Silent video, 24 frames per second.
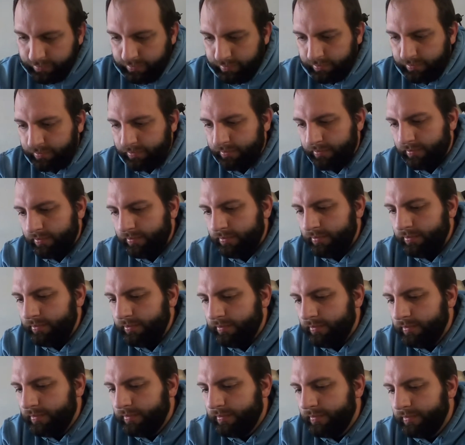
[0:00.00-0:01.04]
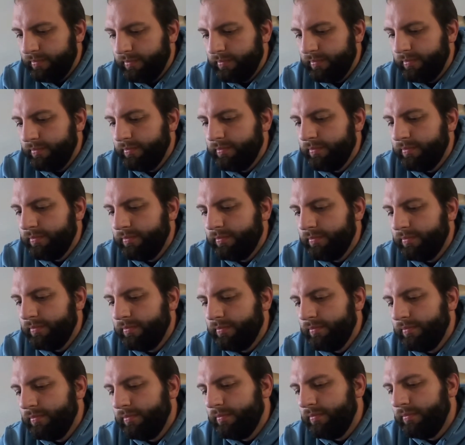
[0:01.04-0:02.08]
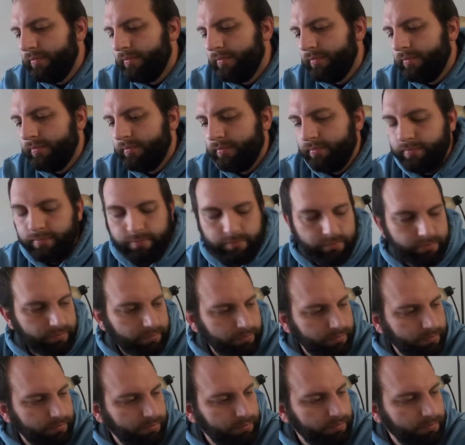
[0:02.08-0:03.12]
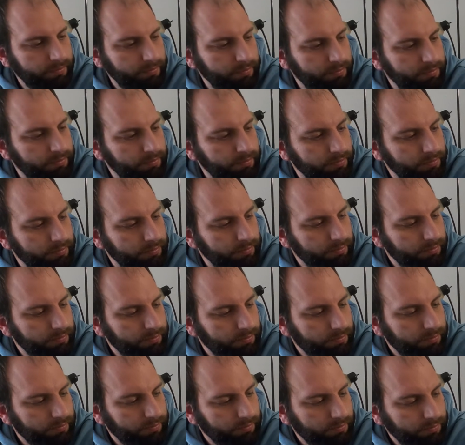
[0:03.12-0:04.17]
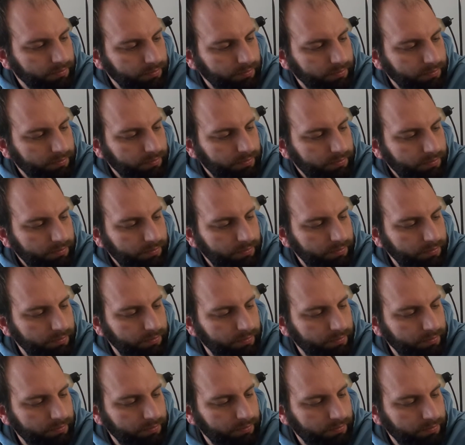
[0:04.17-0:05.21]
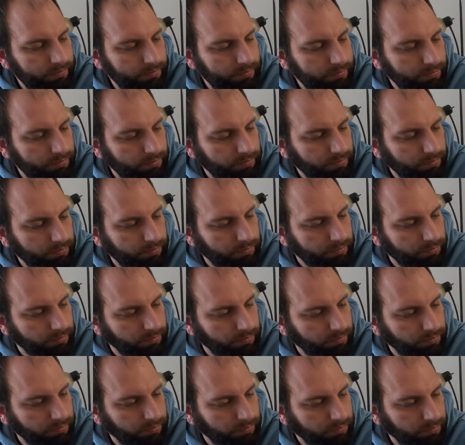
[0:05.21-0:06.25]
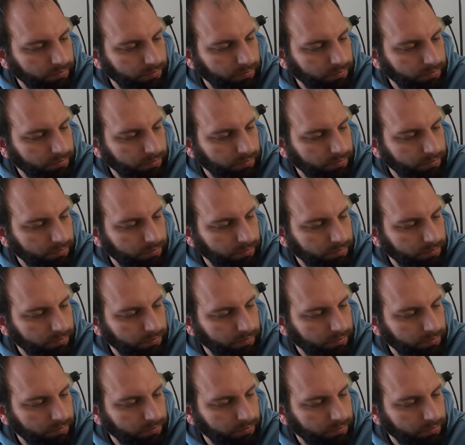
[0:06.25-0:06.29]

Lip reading: (silent)